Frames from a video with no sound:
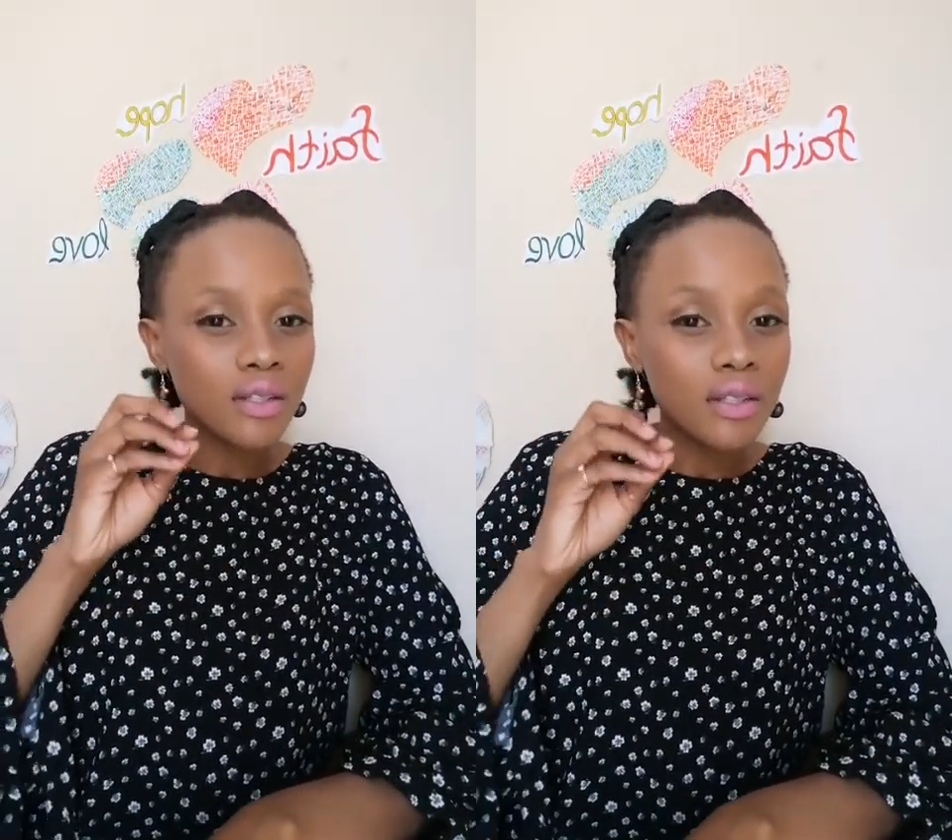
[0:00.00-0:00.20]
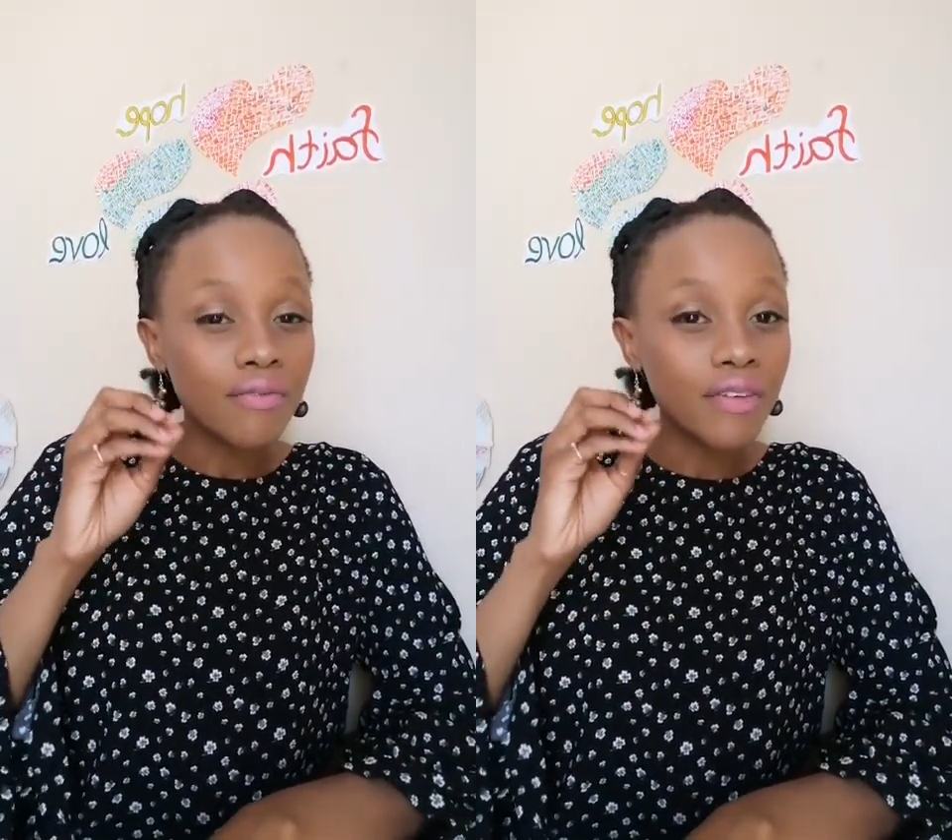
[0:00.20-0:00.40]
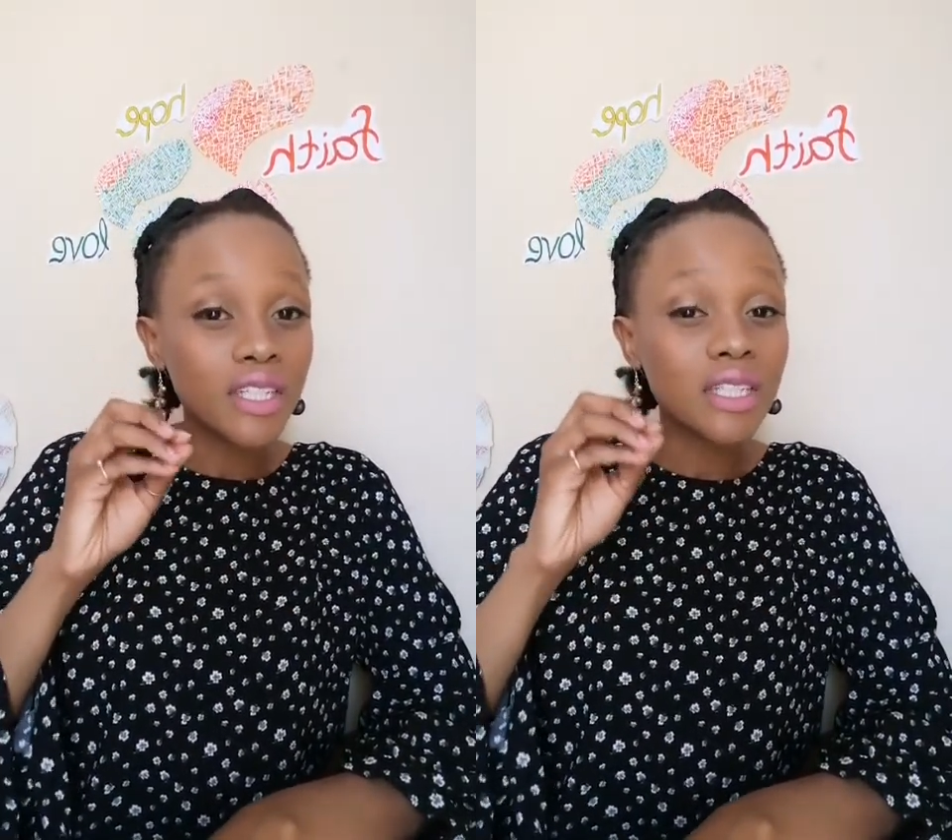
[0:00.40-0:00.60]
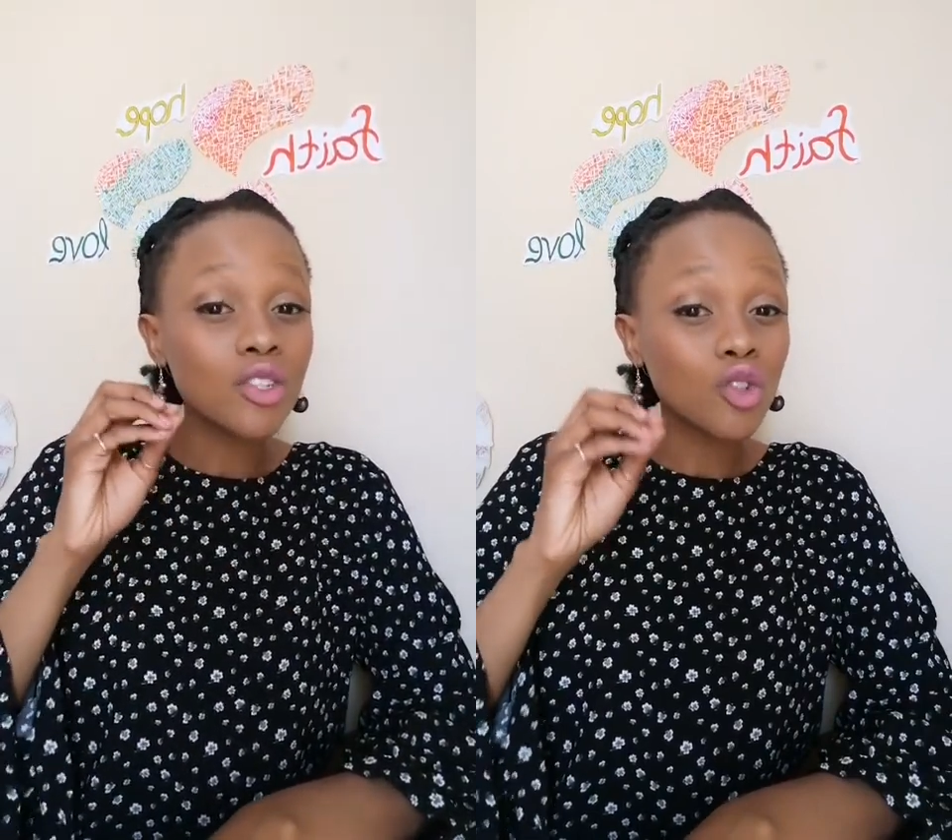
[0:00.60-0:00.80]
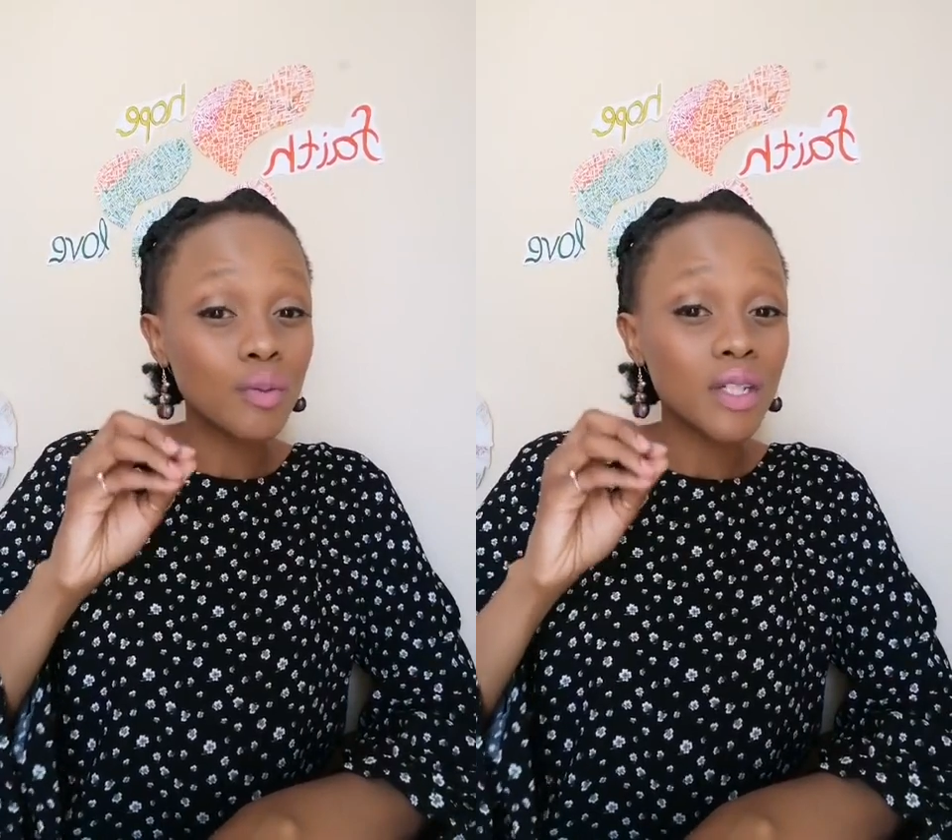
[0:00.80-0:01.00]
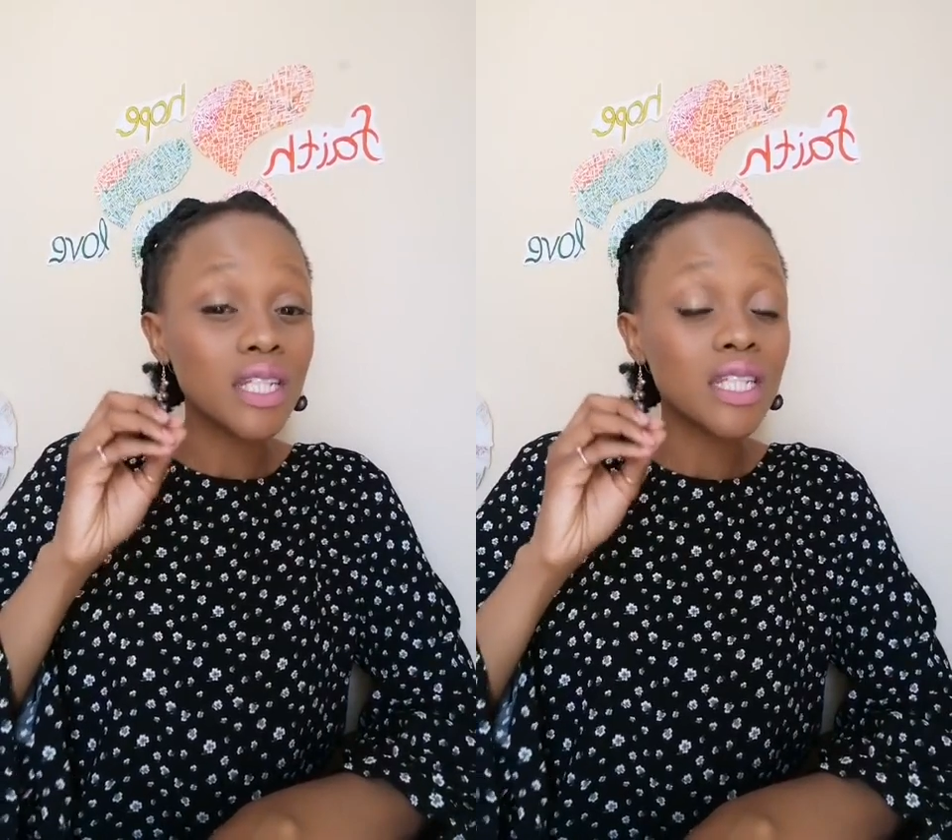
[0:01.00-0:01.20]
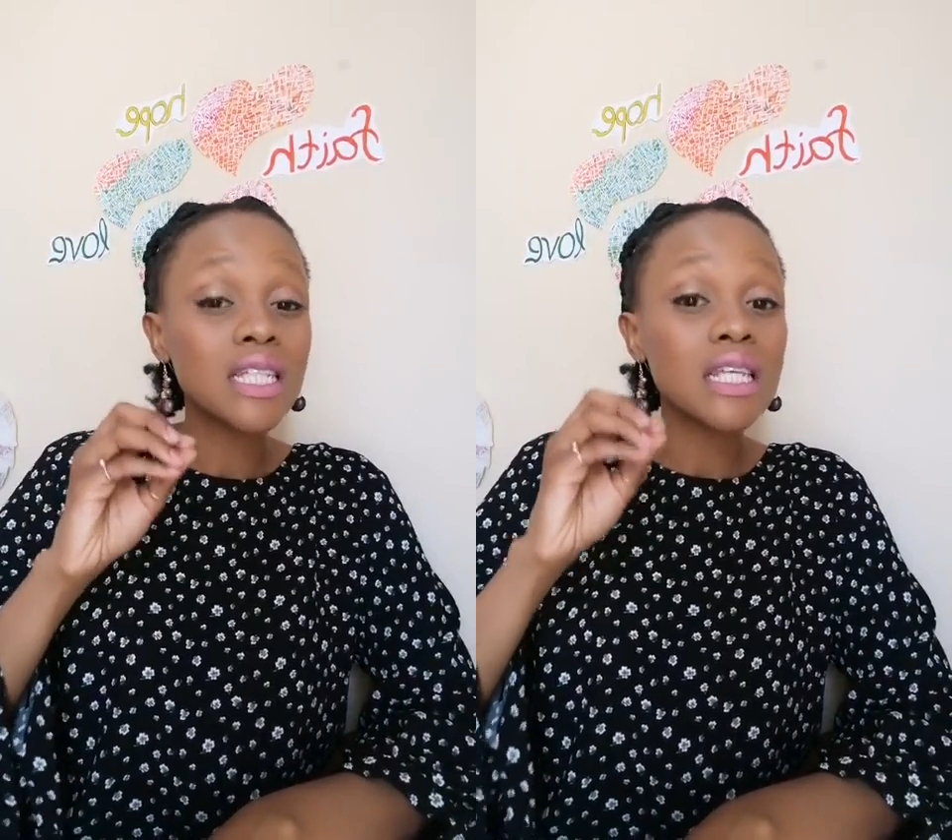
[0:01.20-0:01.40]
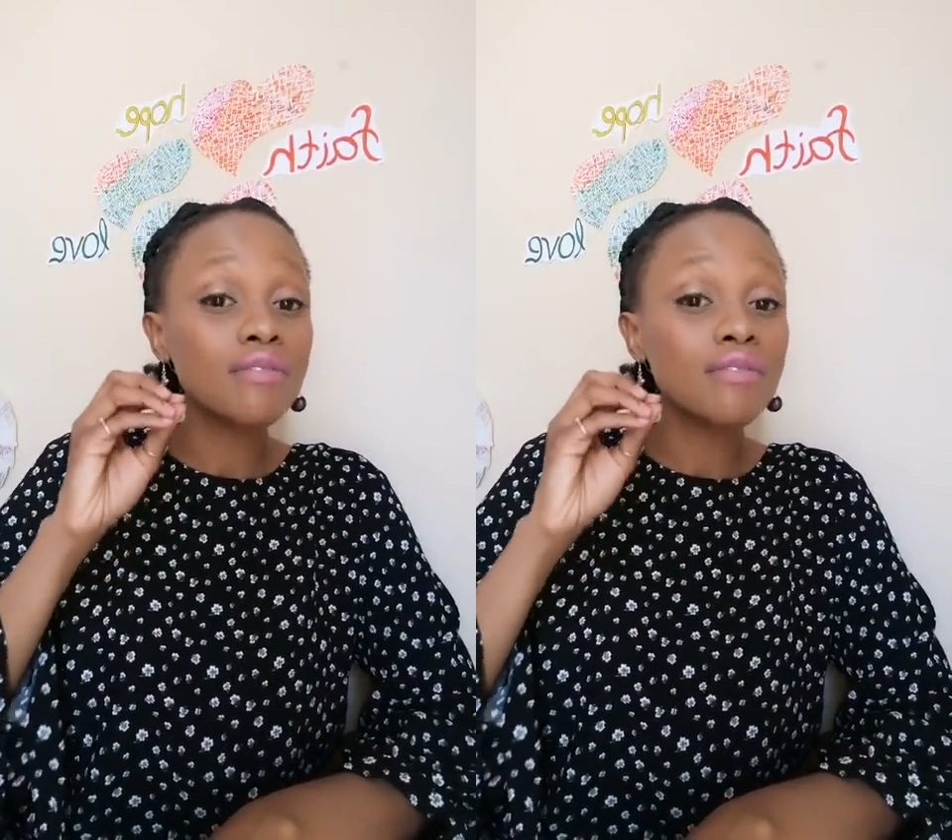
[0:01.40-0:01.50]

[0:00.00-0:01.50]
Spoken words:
the scripture that says,